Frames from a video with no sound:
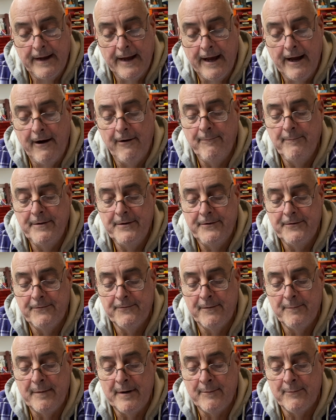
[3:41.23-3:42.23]
help me to
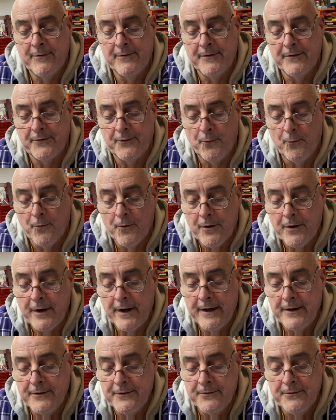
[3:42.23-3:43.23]
remember that the work
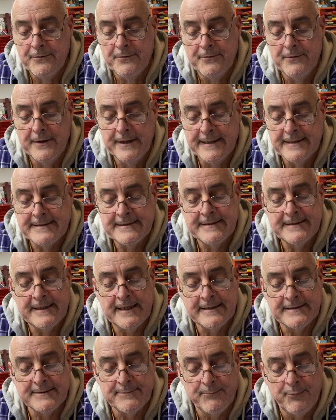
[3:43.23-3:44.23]
I do isn't
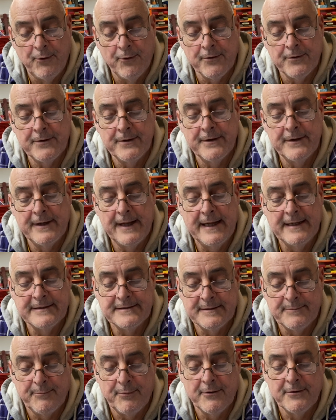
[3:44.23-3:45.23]
as important as
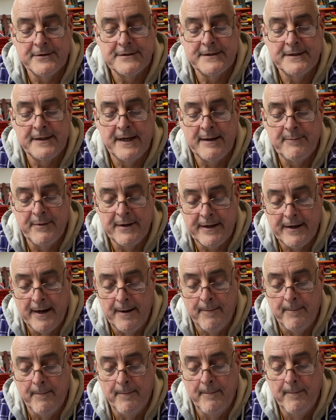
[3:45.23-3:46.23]
the person I
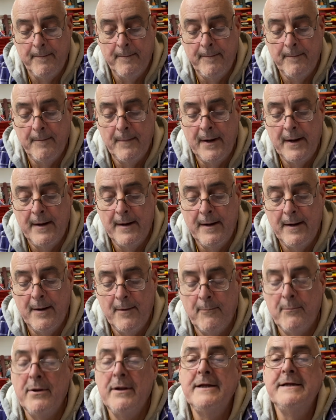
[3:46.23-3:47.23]
become.
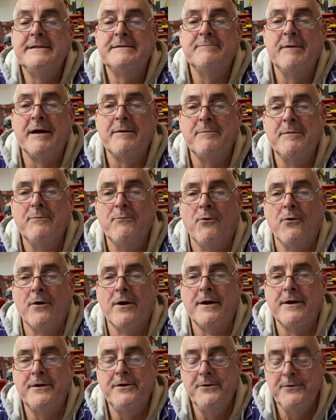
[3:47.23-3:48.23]
Please make me more
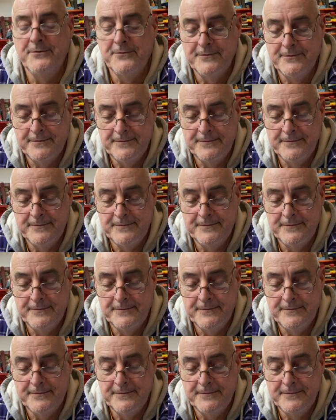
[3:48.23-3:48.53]
like you.